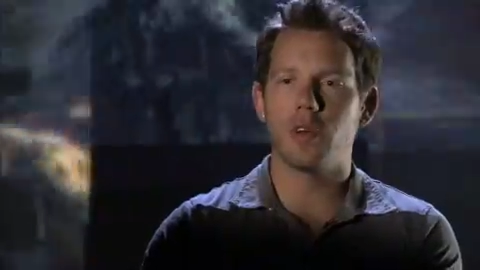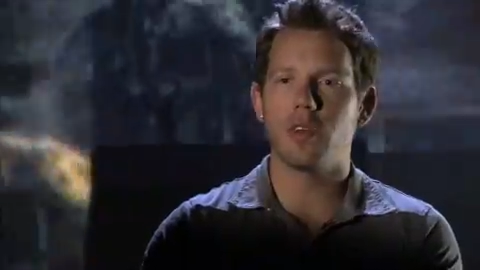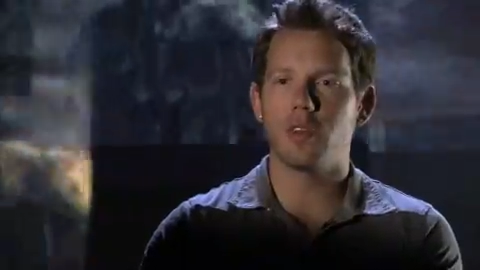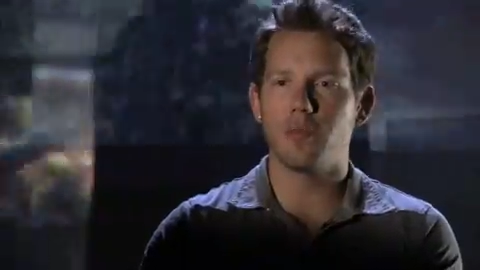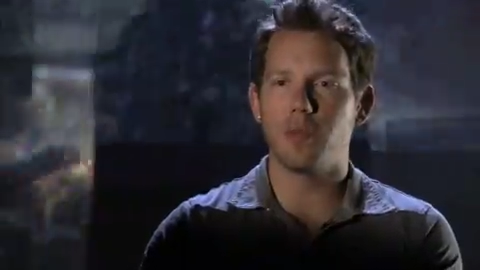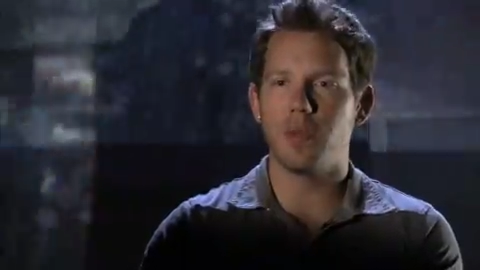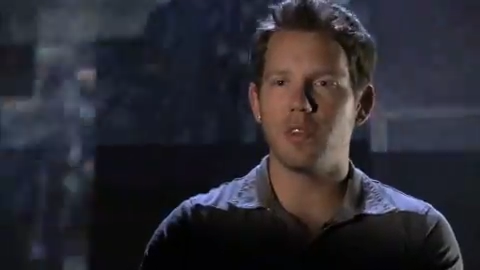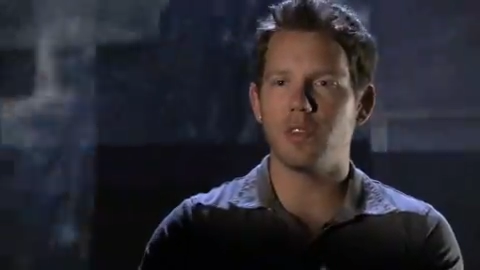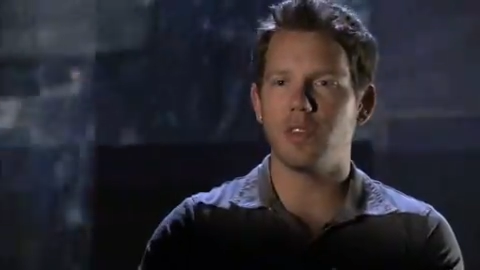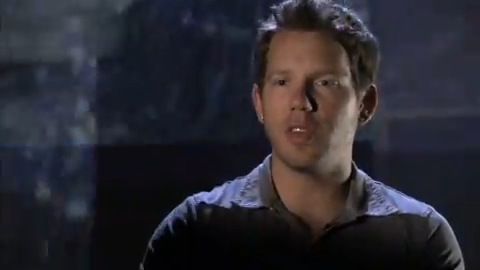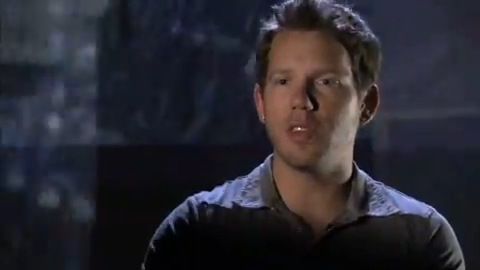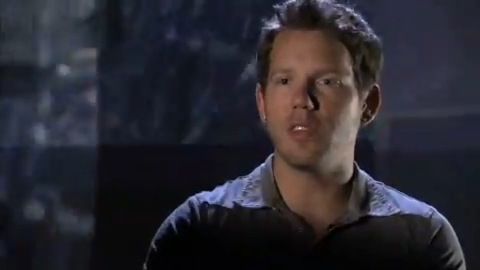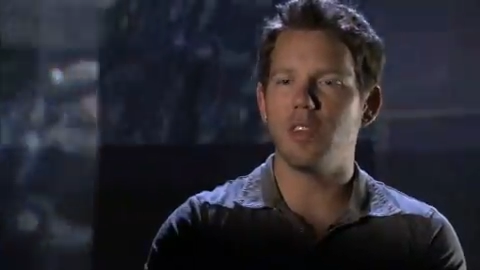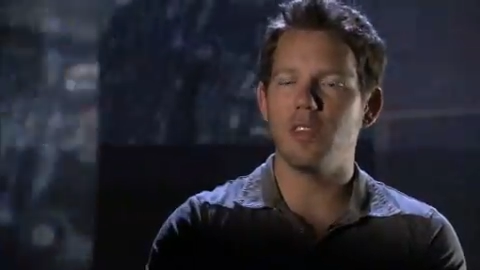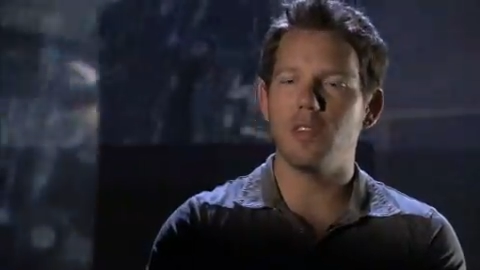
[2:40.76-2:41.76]
we wanted to
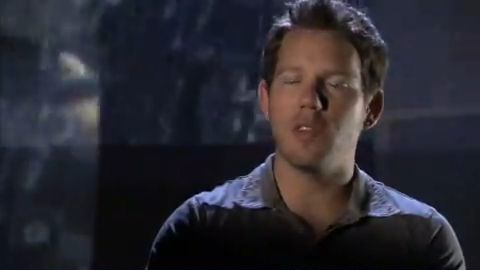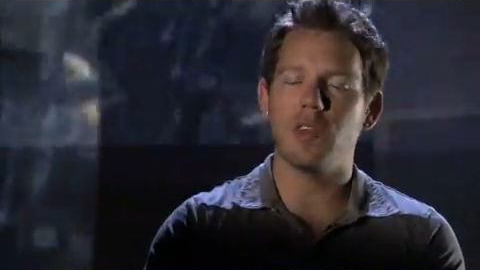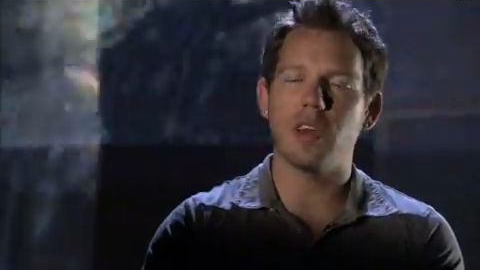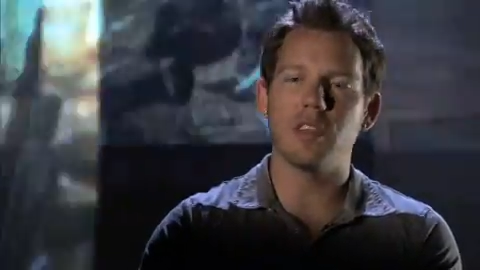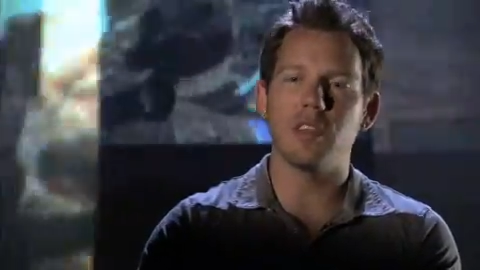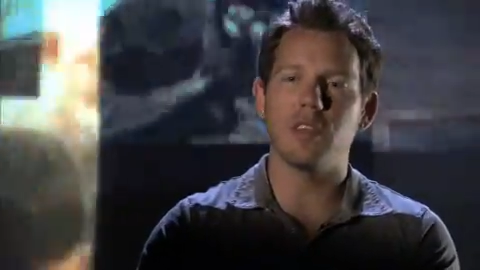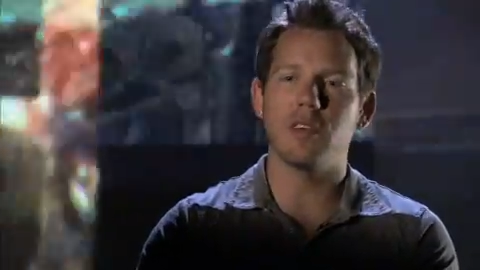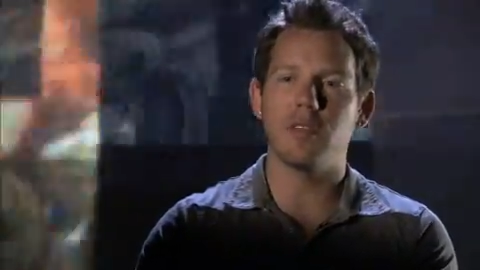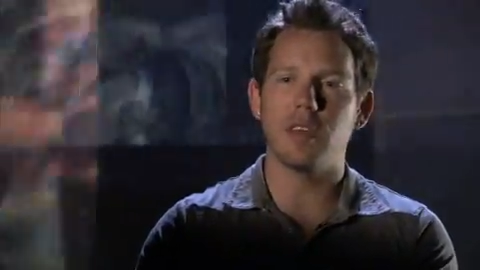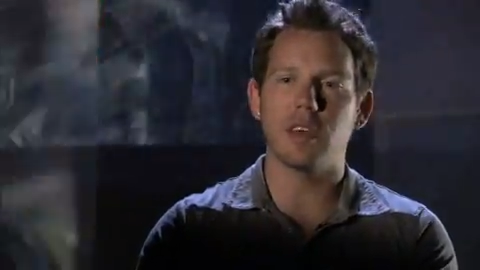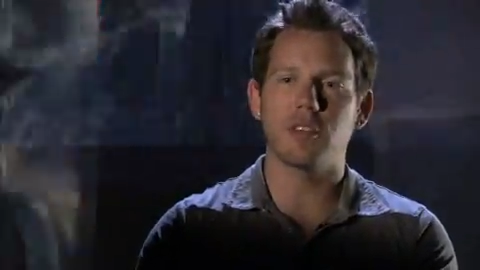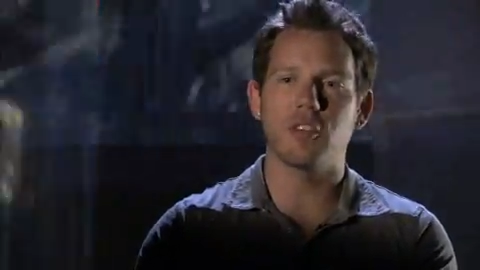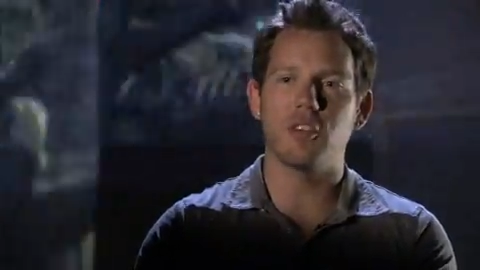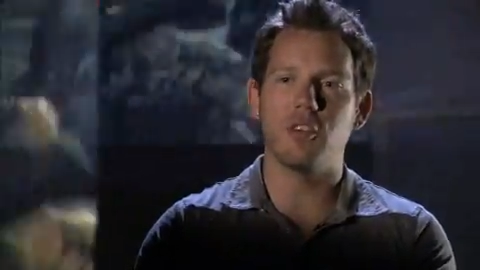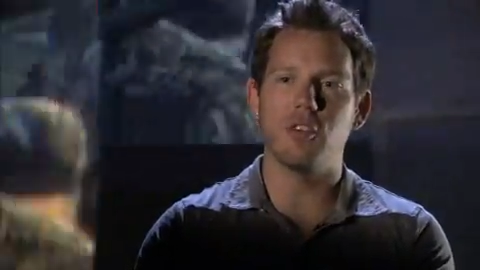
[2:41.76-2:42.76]
basically continue the idea of
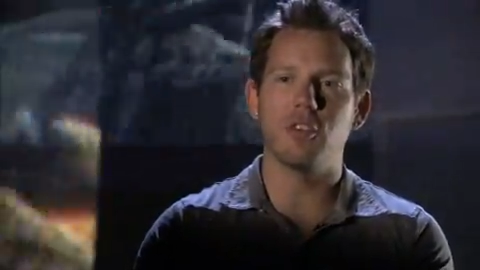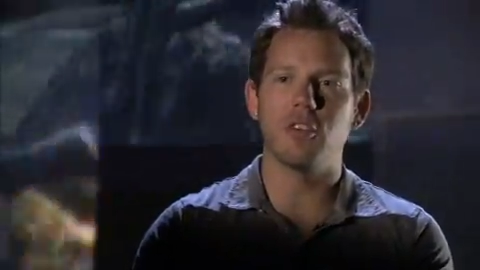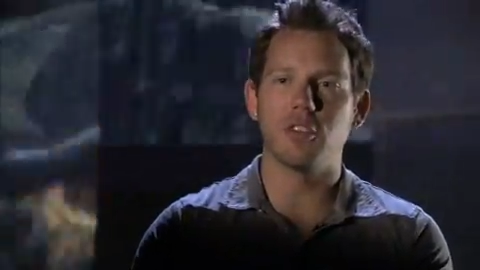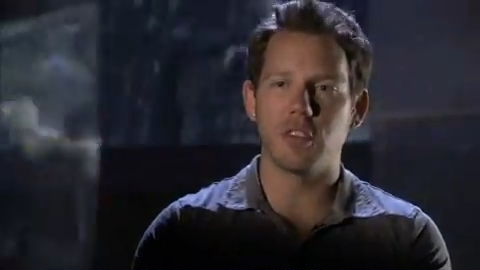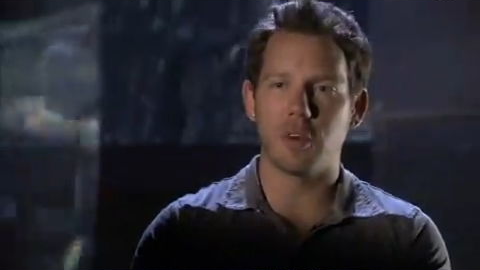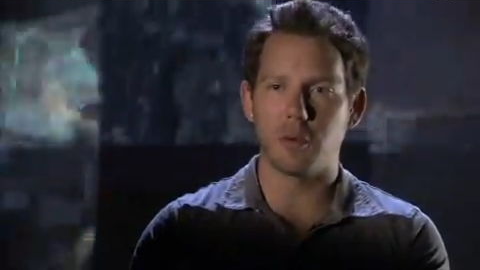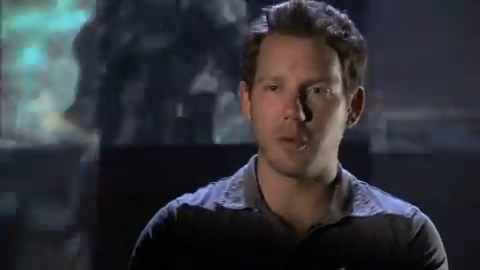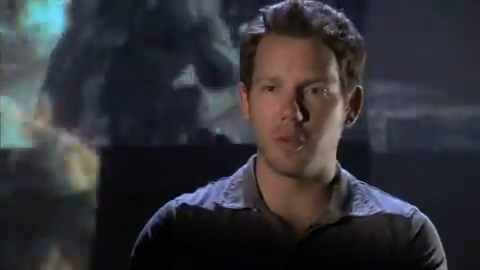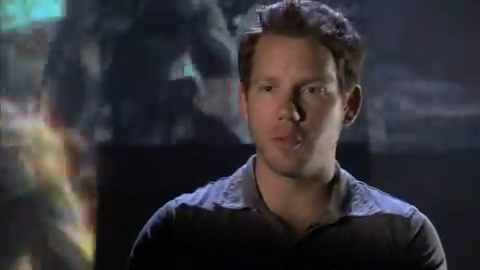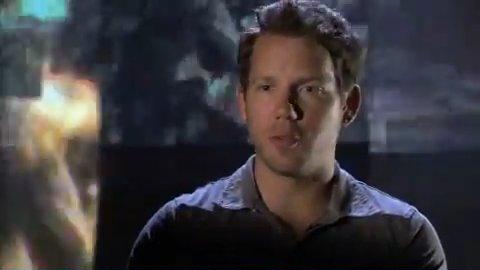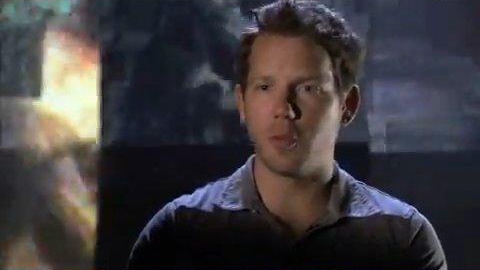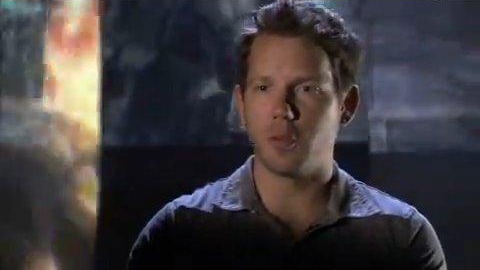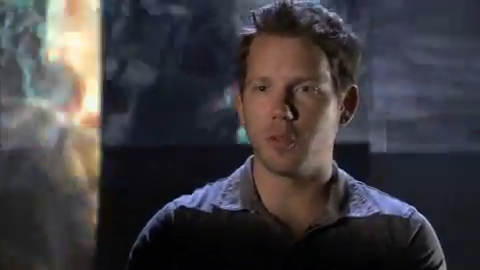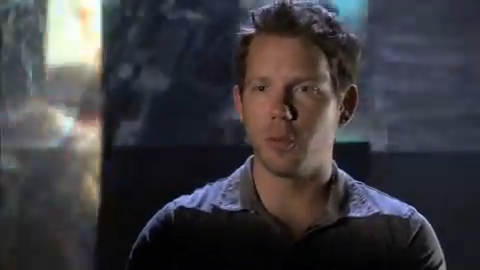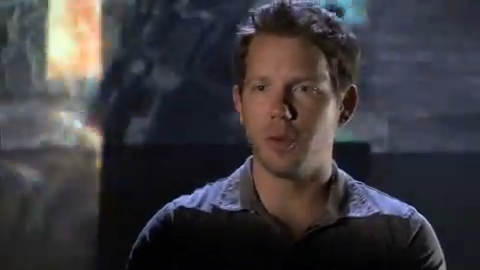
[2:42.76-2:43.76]
the executions that were in the
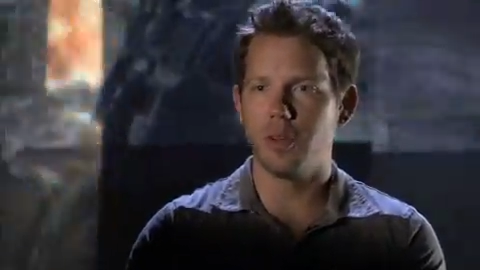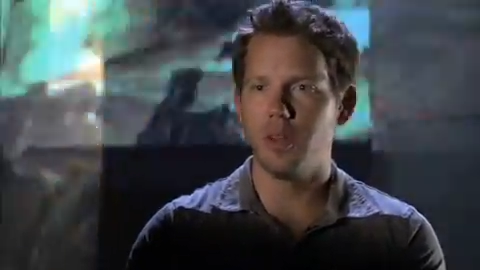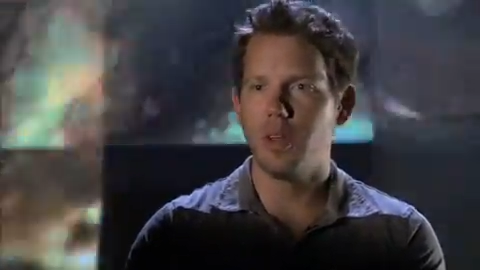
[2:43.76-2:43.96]
first